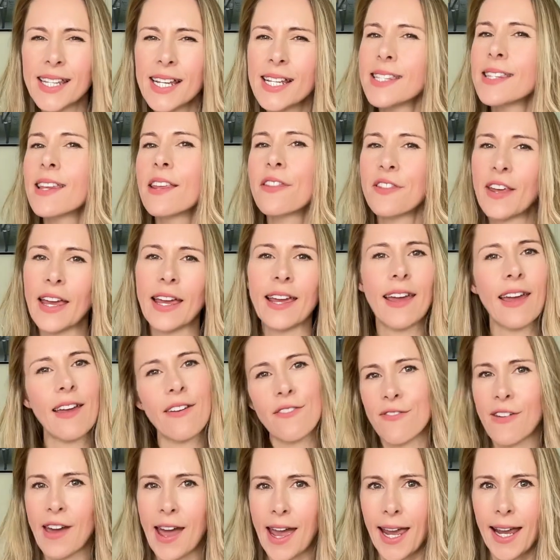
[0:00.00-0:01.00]
is the thinking
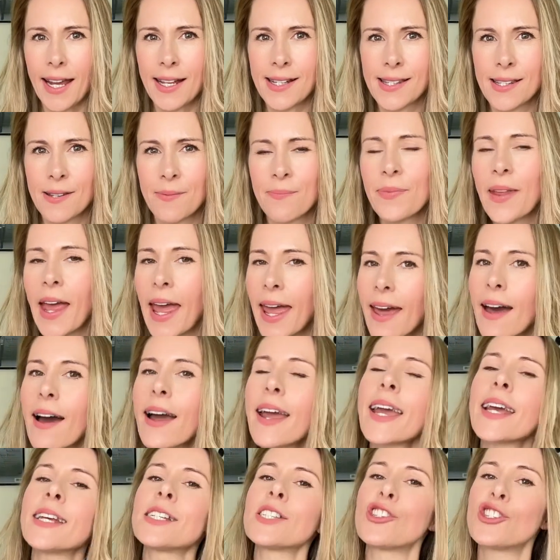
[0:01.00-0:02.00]
phase.
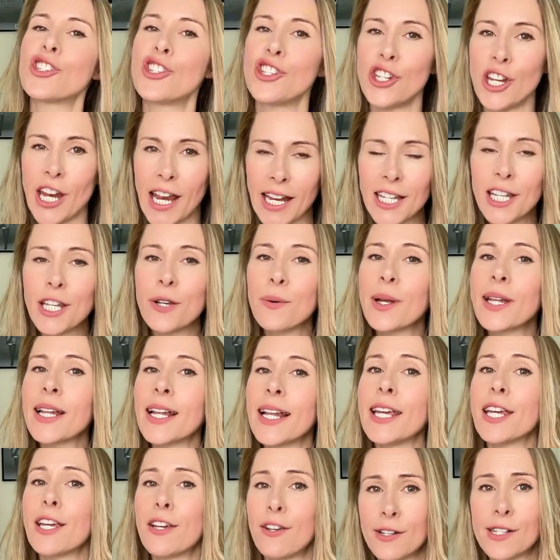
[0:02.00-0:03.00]
AI is genuinely
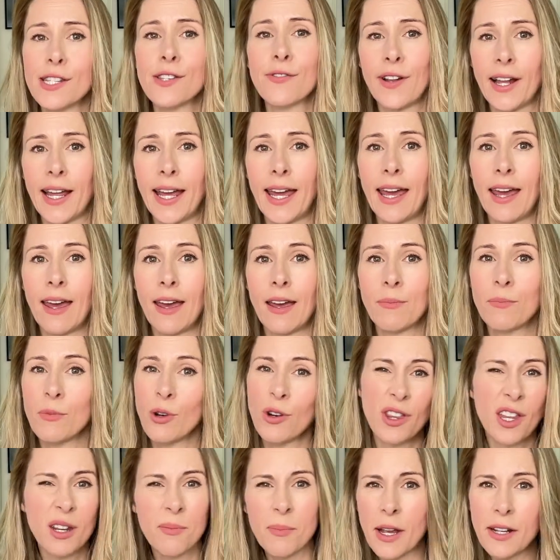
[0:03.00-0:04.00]
useful here,
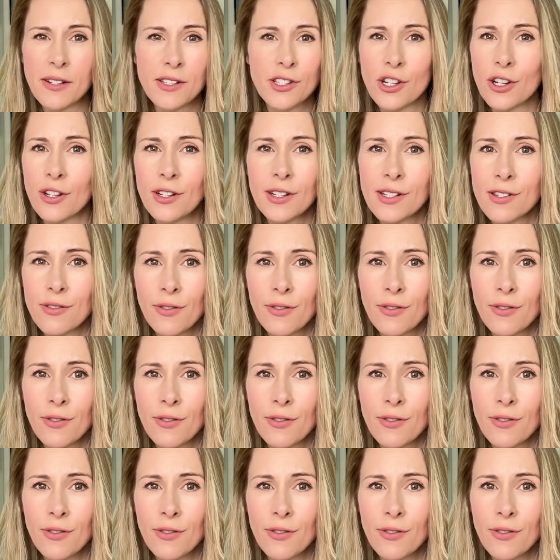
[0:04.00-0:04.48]
more than most students